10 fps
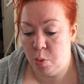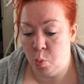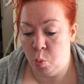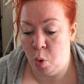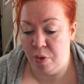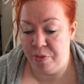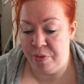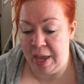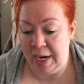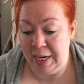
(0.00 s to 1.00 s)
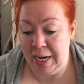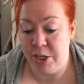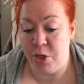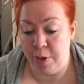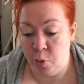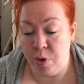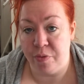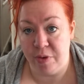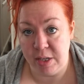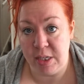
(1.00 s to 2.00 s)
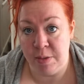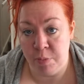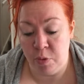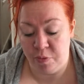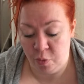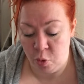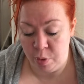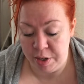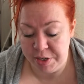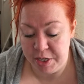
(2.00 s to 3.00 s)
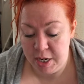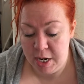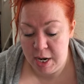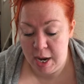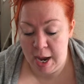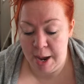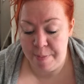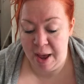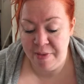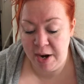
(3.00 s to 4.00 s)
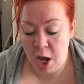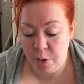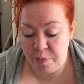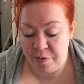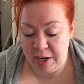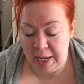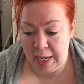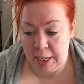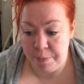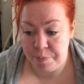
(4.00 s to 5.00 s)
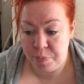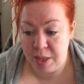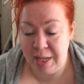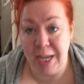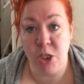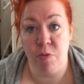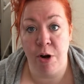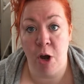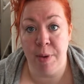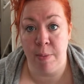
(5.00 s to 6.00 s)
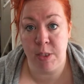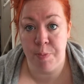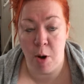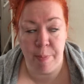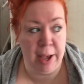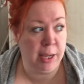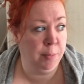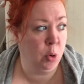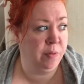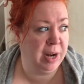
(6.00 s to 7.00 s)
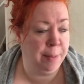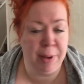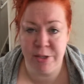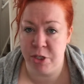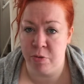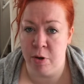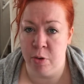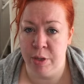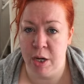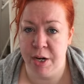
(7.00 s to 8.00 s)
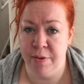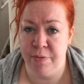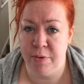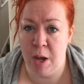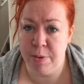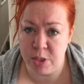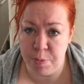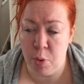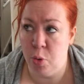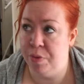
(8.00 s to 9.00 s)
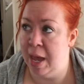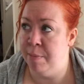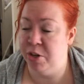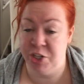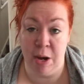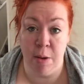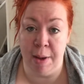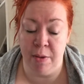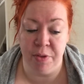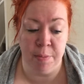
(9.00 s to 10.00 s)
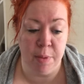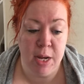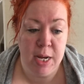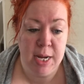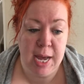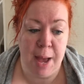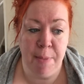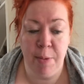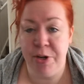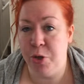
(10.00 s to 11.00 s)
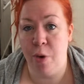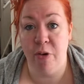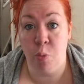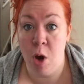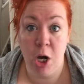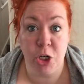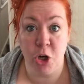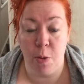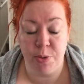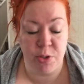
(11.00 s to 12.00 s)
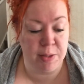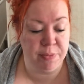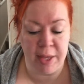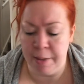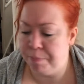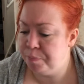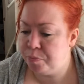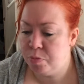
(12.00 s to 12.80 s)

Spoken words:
what they need to in order for it to move forward. And then hopefully later on I'll be able to pop back in more of an ambassador role and kind of come and support them and shout about them and maybe do one-off workshops or something.